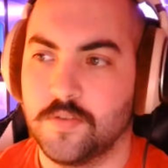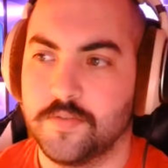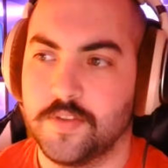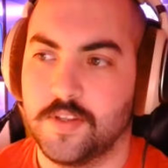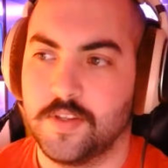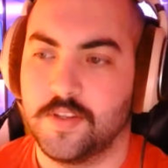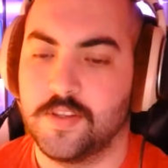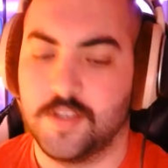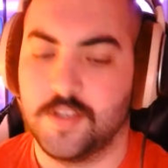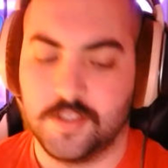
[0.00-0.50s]
of
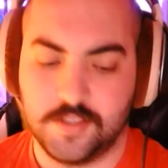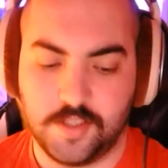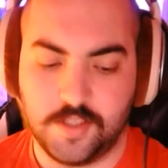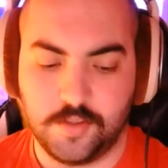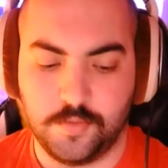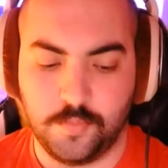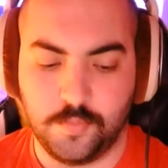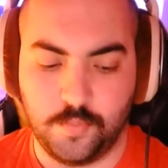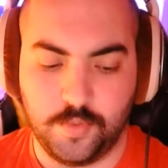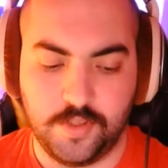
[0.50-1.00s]
the things
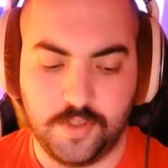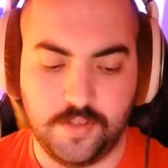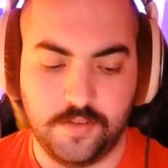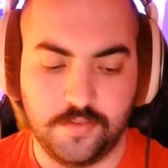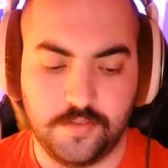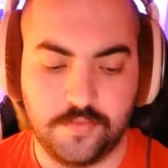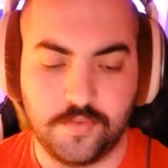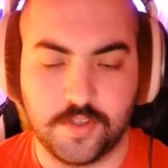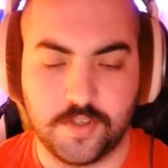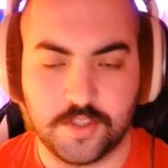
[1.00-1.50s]
that we
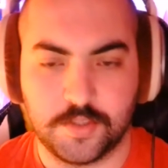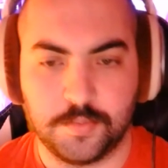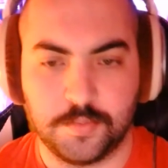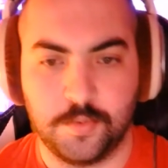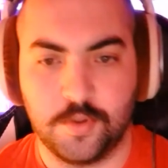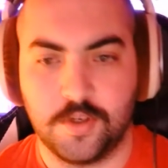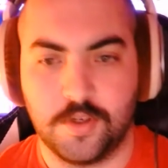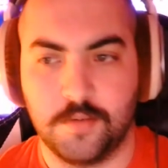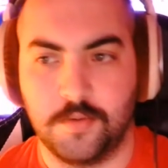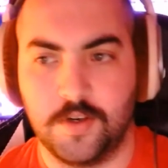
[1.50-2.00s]
first
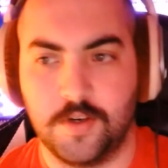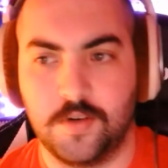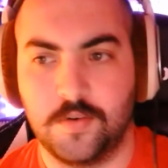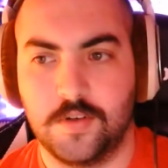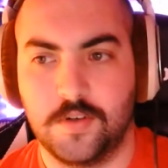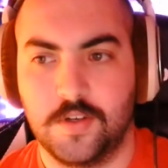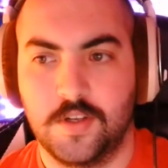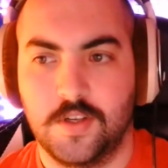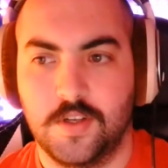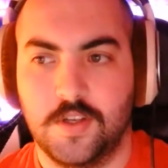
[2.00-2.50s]
spoke about